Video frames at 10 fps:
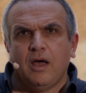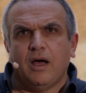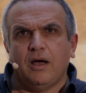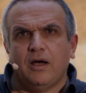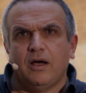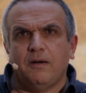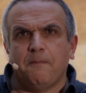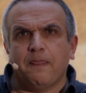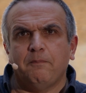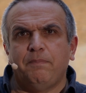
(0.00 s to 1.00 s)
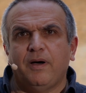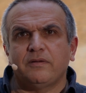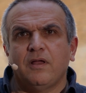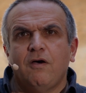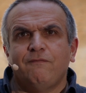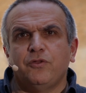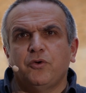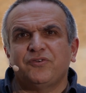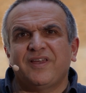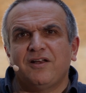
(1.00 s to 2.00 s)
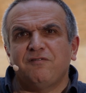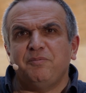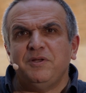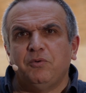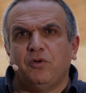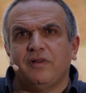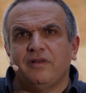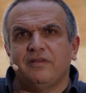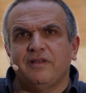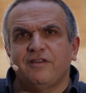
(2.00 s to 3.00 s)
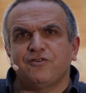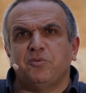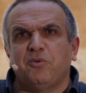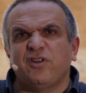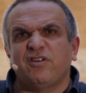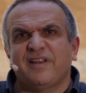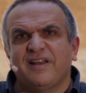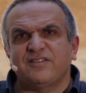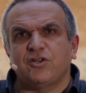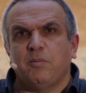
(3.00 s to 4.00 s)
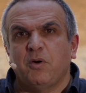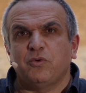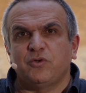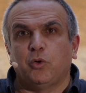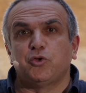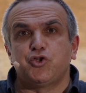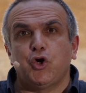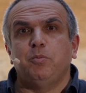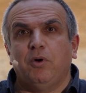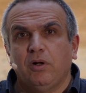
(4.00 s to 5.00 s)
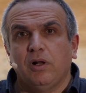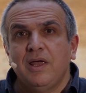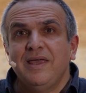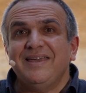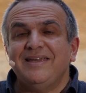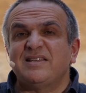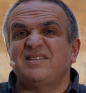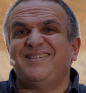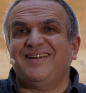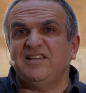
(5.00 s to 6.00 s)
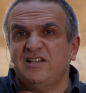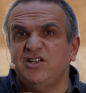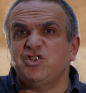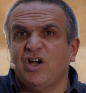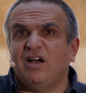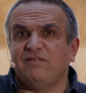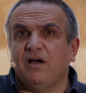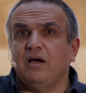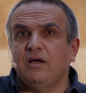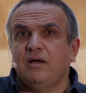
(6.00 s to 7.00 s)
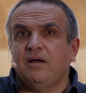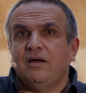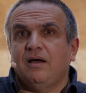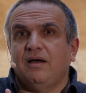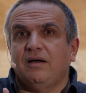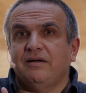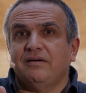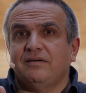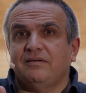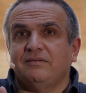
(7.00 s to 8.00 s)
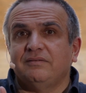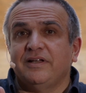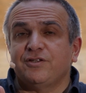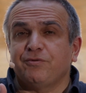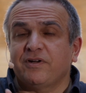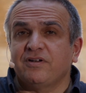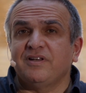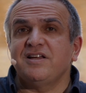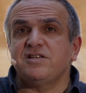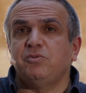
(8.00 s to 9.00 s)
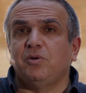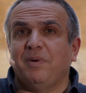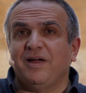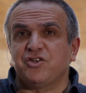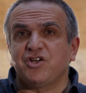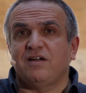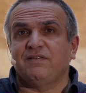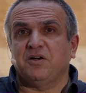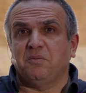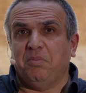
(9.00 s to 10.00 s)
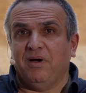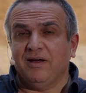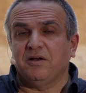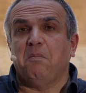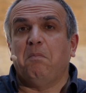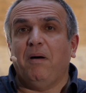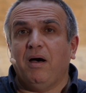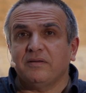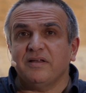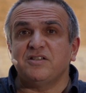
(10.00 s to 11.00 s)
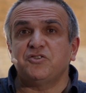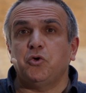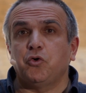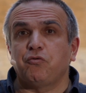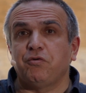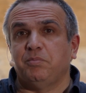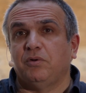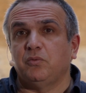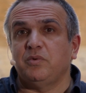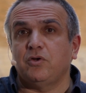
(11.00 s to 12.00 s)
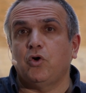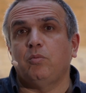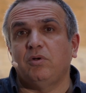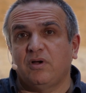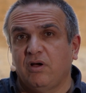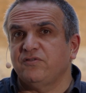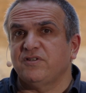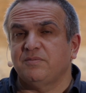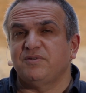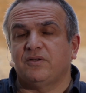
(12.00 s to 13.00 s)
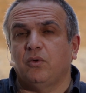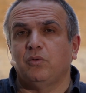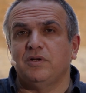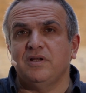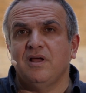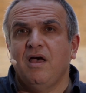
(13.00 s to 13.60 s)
But for those kind of people, there's a moniker that has come up with called JOBOL. It's technically Java. It's recognizable by a Java compiler, but it's so crippled with COBOL concepts that only